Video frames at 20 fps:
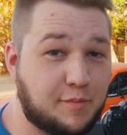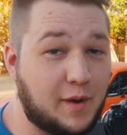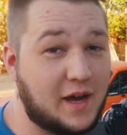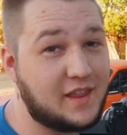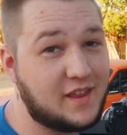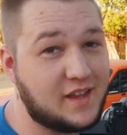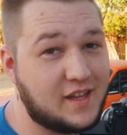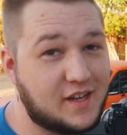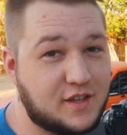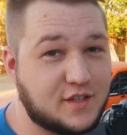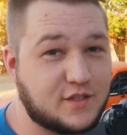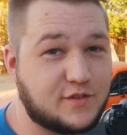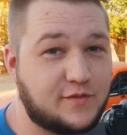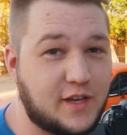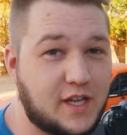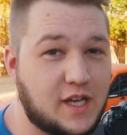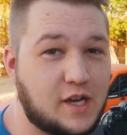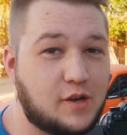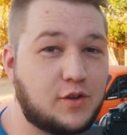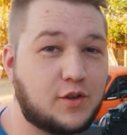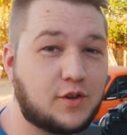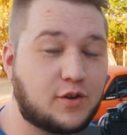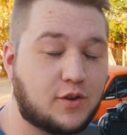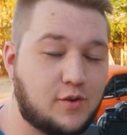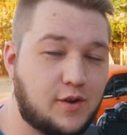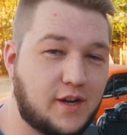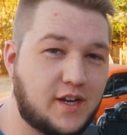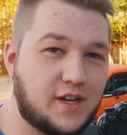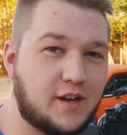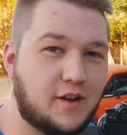By the end of this video, you're
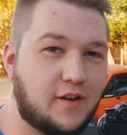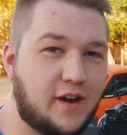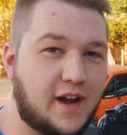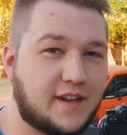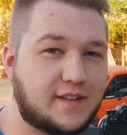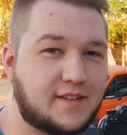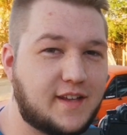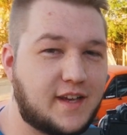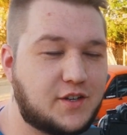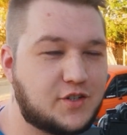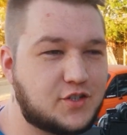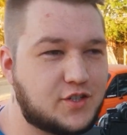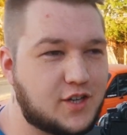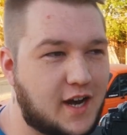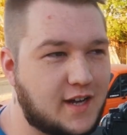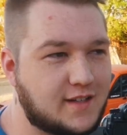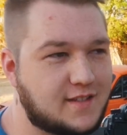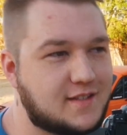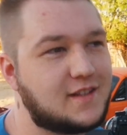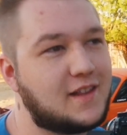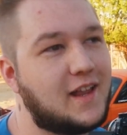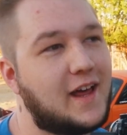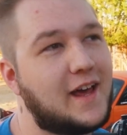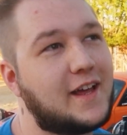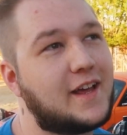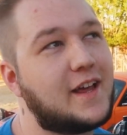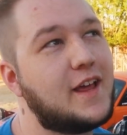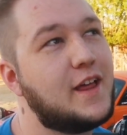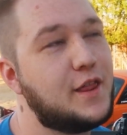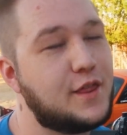going to know how to take shots
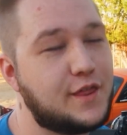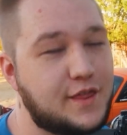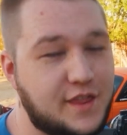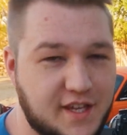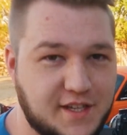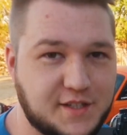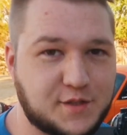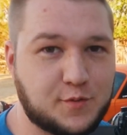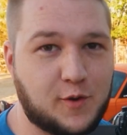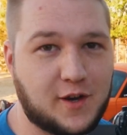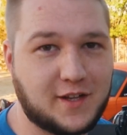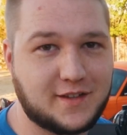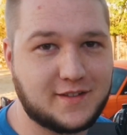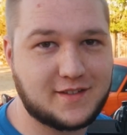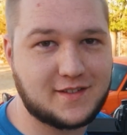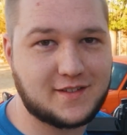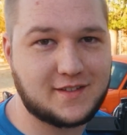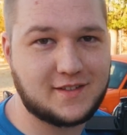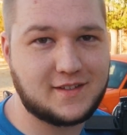like these ones.